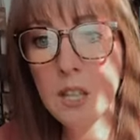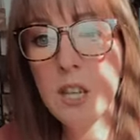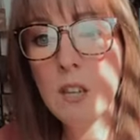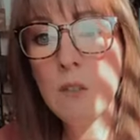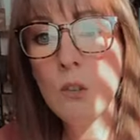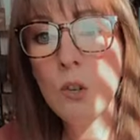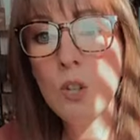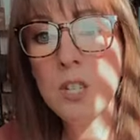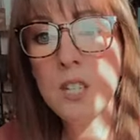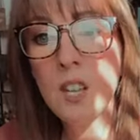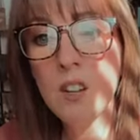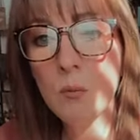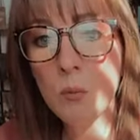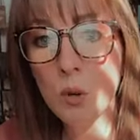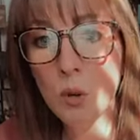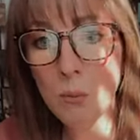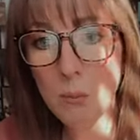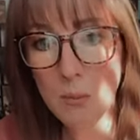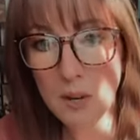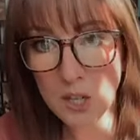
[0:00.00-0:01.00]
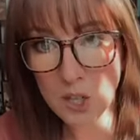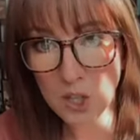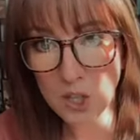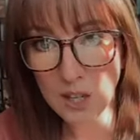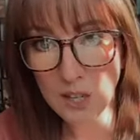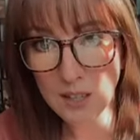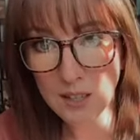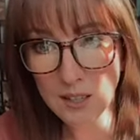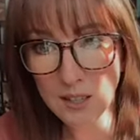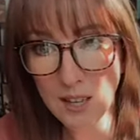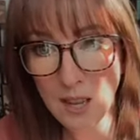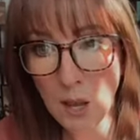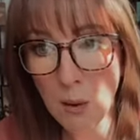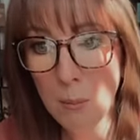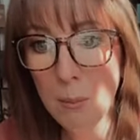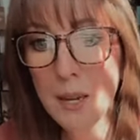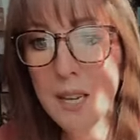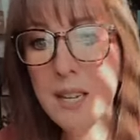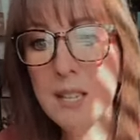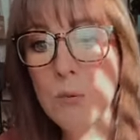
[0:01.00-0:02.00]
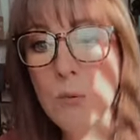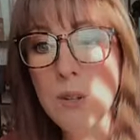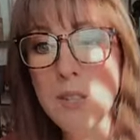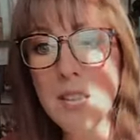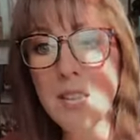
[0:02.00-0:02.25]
give yourself permission because